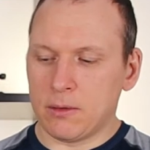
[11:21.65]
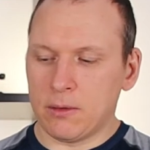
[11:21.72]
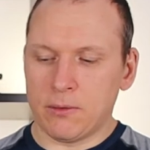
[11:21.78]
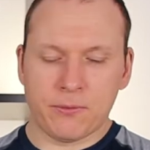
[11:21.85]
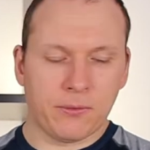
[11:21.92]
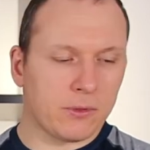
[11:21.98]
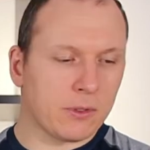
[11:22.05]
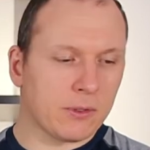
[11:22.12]

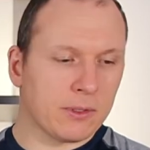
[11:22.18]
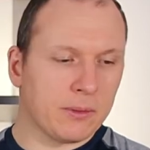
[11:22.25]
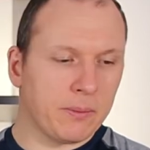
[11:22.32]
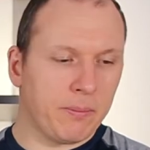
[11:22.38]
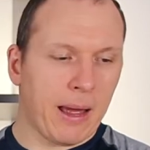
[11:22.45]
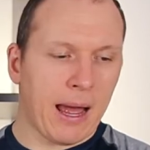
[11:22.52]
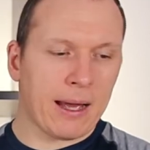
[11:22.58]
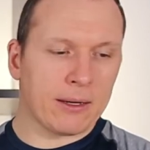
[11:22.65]

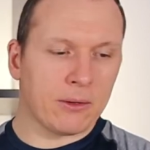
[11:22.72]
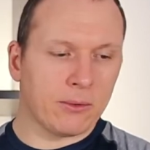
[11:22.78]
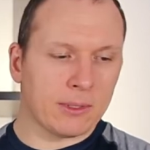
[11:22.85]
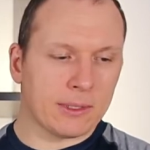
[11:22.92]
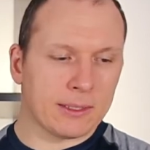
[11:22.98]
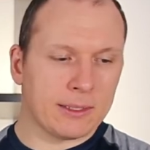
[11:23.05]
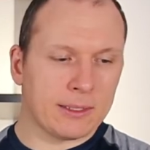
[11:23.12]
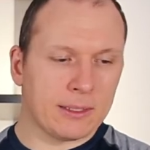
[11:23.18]
forward,
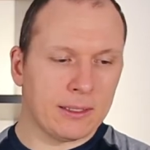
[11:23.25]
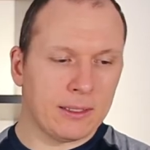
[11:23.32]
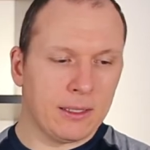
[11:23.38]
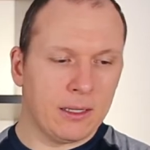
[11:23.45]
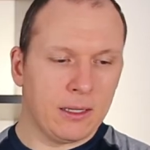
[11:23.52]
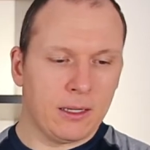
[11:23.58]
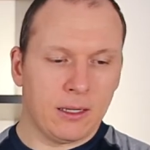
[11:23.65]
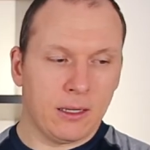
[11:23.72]
backwards,
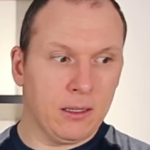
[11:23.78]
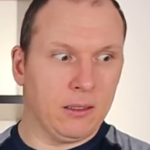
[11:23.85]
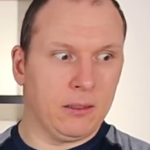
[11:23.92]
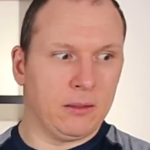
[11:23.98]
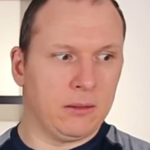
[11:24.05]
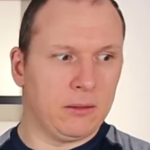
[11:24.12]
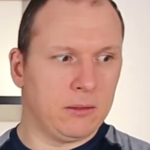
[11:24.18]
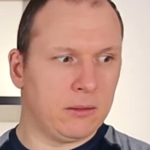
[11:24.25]

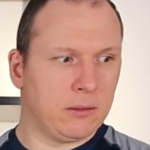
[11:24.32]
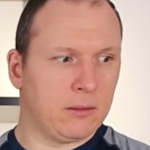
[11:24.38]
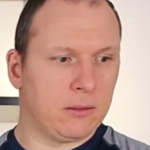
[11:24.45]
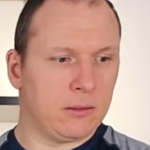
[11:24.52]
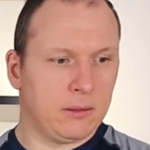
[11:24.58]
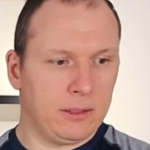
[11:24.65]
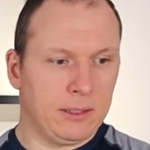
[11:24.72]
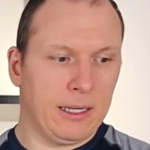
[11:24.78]
and
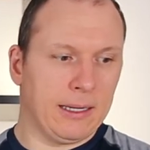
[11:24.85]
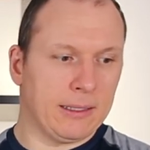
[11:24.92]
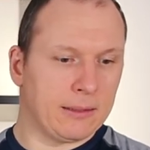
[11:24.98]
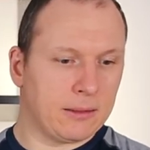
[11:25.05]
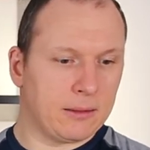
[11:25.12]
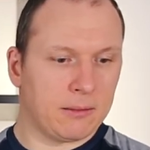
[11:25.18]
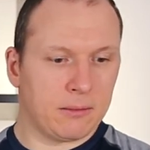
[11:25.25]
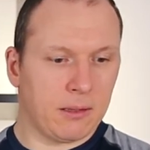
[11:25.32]

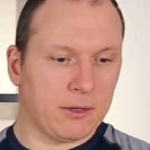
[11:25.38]
yes,